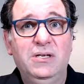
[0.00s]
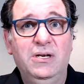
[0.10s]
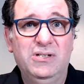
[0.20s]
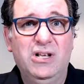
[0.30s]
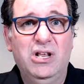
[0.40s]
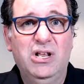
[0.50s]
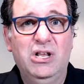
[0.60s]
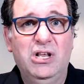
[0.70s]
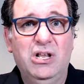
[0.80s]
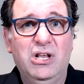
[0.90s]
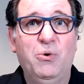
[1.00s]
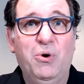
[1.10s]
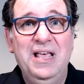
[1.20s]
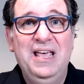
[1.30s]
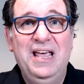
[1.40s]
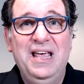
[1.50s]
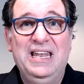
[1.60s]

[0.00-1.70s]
you know, just close the door